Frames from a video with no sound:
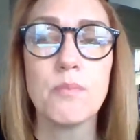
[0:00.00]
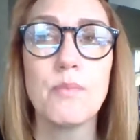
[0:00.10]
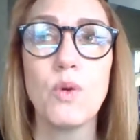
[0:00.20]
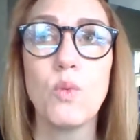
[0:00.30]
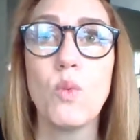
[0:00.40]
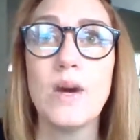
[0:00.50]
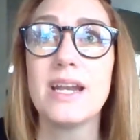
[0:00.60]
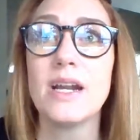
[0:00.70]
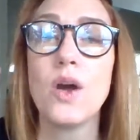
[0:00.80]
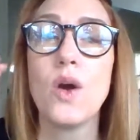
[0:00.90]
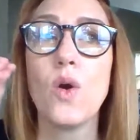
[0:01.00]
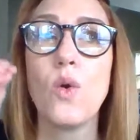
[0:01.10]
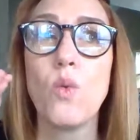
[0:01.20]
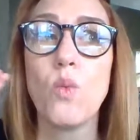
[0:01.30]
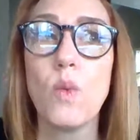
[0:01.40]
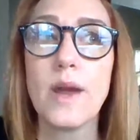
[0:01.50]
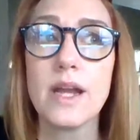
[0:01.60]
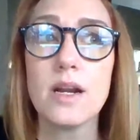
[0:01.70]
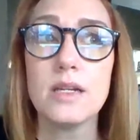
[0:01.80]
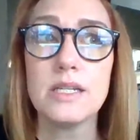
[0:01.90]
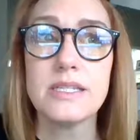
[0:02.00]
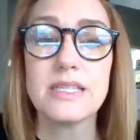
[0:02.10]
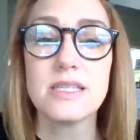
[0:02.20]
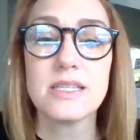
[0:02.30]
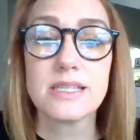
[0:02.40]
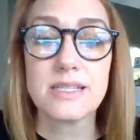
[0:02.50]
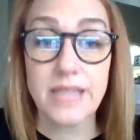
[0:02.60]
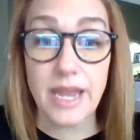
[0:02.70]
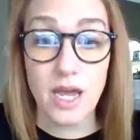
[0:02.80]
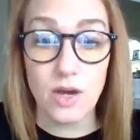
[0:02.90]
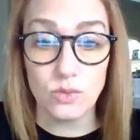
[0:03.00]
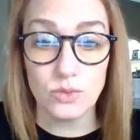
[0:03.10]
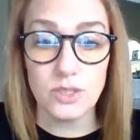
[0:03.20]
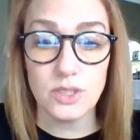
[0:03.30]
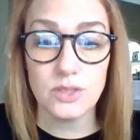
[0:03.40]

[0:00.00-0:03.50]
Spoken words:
but where is the sound?